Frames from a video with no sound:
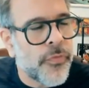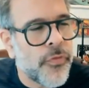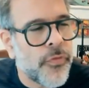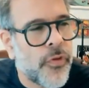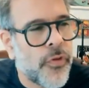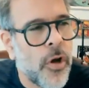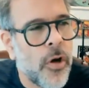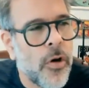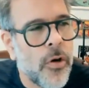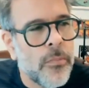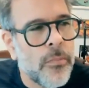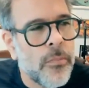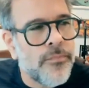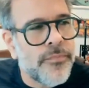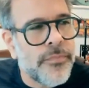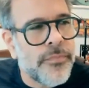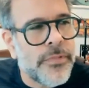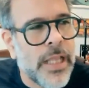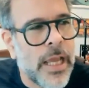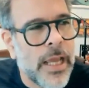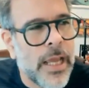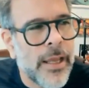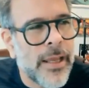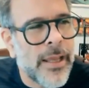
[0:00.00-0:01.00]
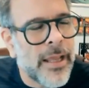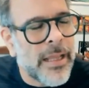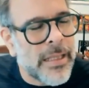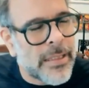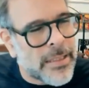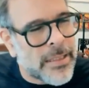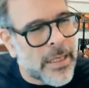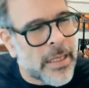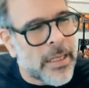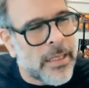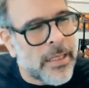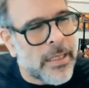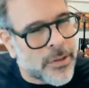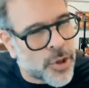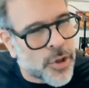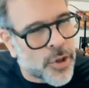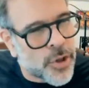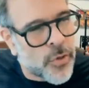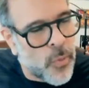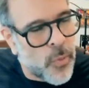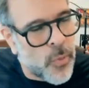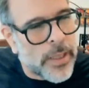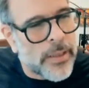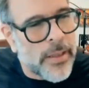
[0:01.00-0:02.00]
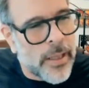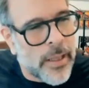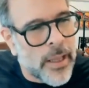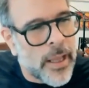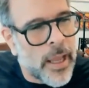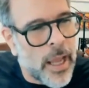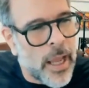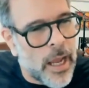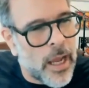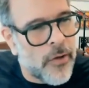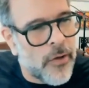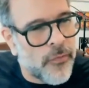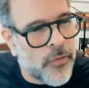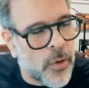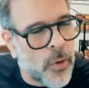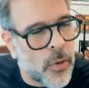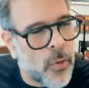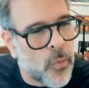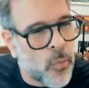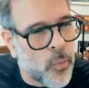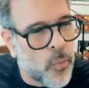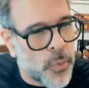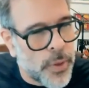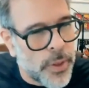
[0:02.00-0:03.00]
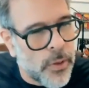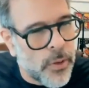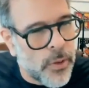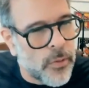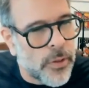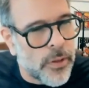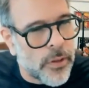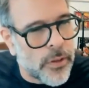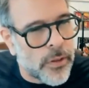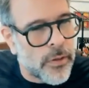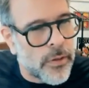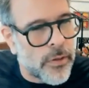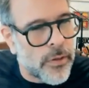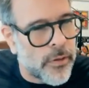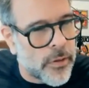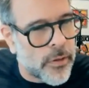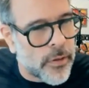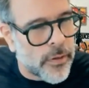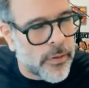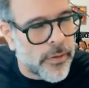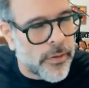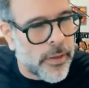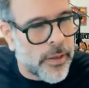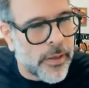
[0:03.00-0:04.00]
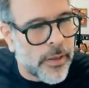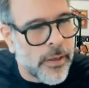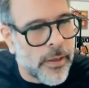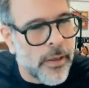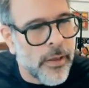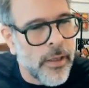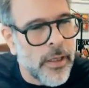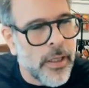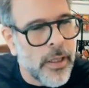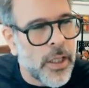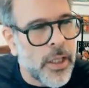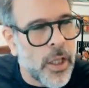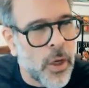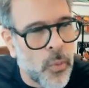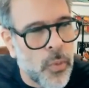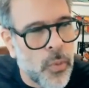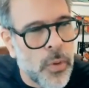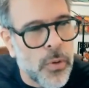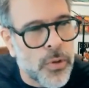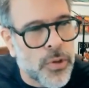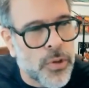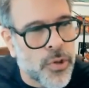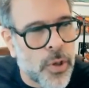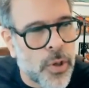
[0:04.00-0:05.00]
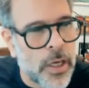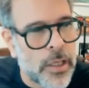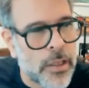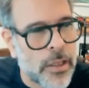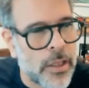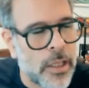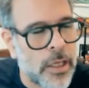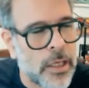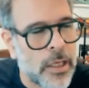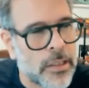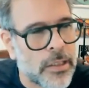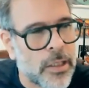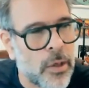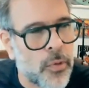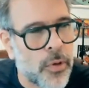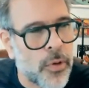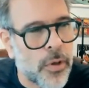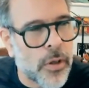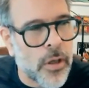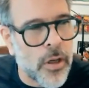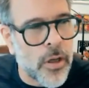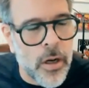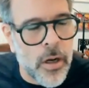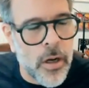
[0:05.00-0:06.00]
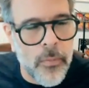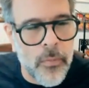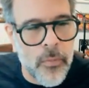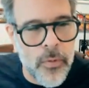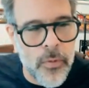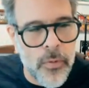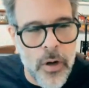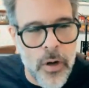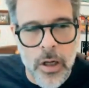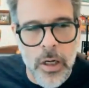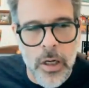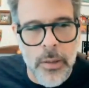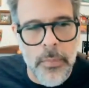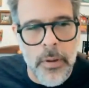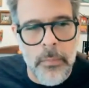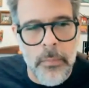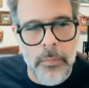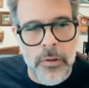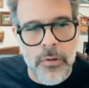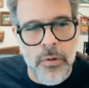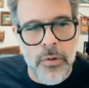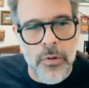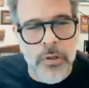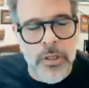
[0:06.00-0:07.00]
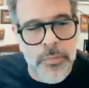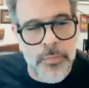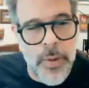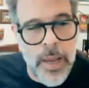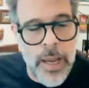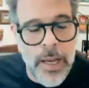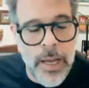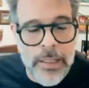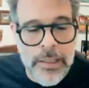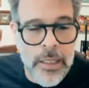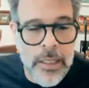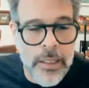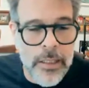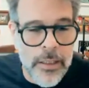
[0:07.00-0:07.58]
So in a certain way, they have their own will. They will try things that we're not gonna be able to expect.